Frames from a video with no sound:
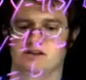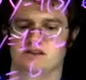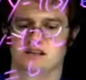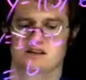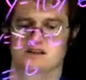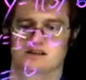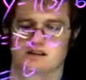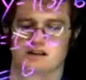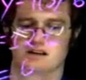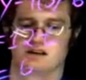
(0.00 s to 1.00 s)
6
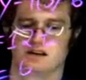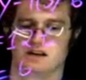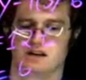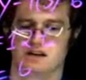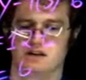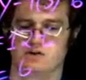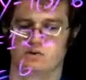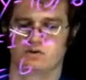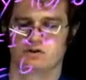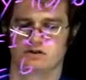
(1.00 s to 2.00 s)

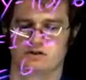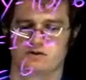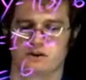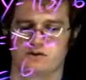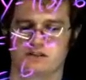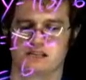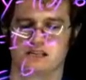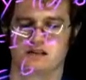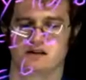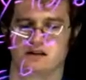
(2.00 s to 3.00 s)
equals 15.